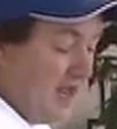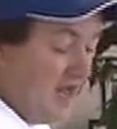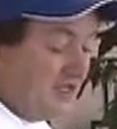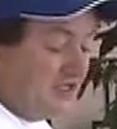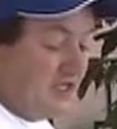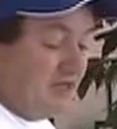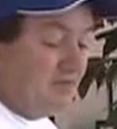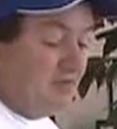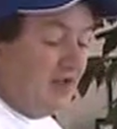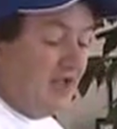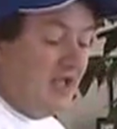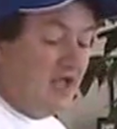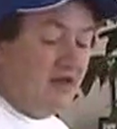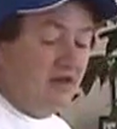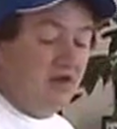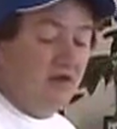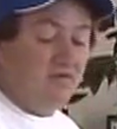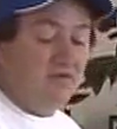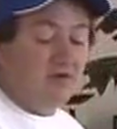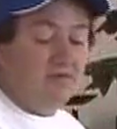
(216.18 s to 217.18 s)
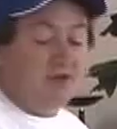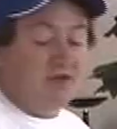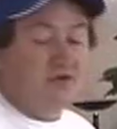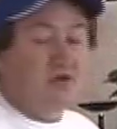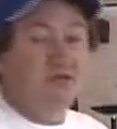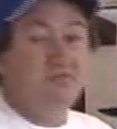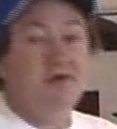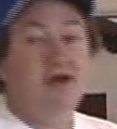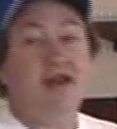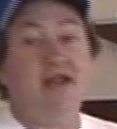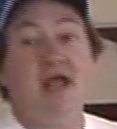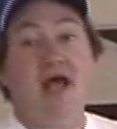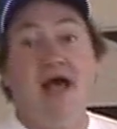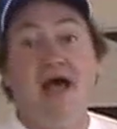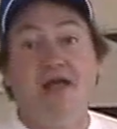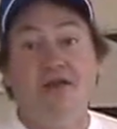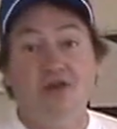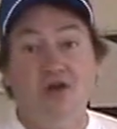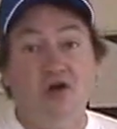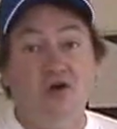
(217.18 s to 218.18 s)
And actually, I'm going to hand it over to my good buddy
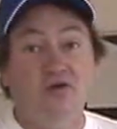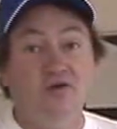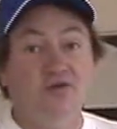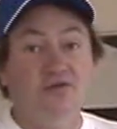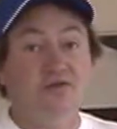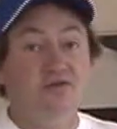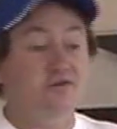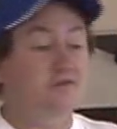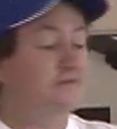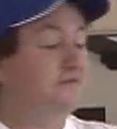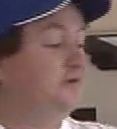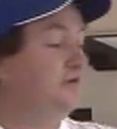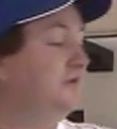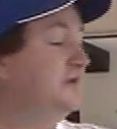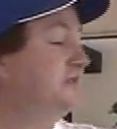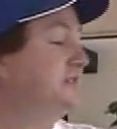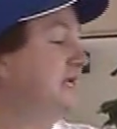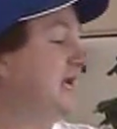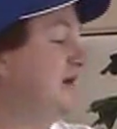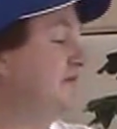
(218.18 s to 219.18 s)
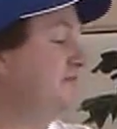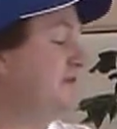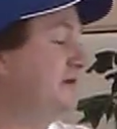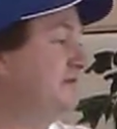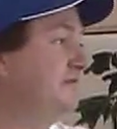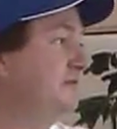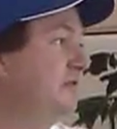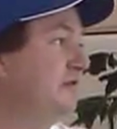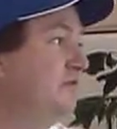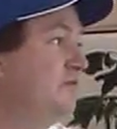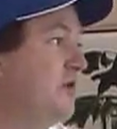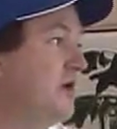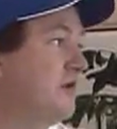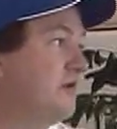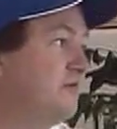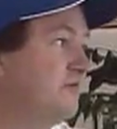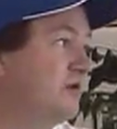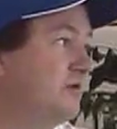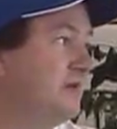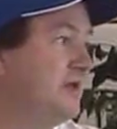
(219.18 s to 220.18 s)
Hot Dog, who's going to fill this halfway full of
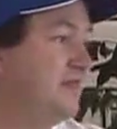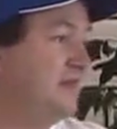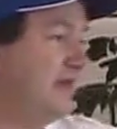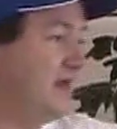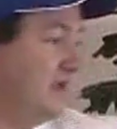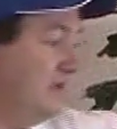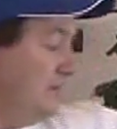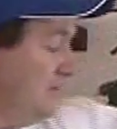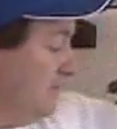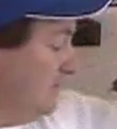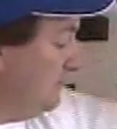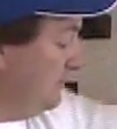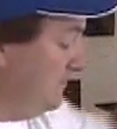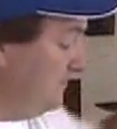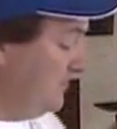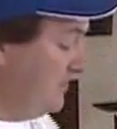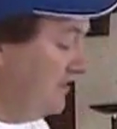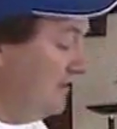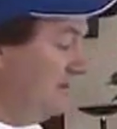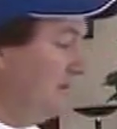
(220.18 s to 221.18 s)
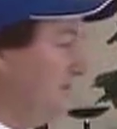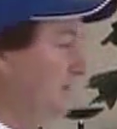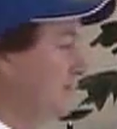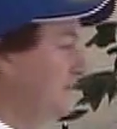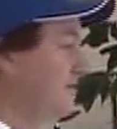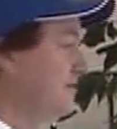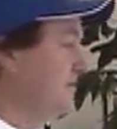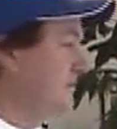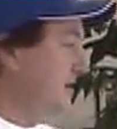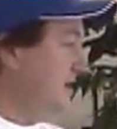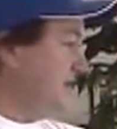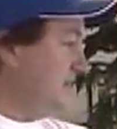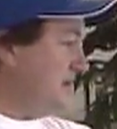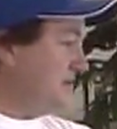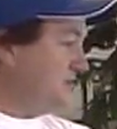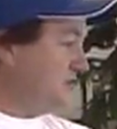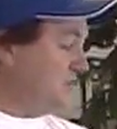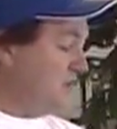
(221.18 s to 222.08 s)
water for me. Thank you. Right, Chief. Right there's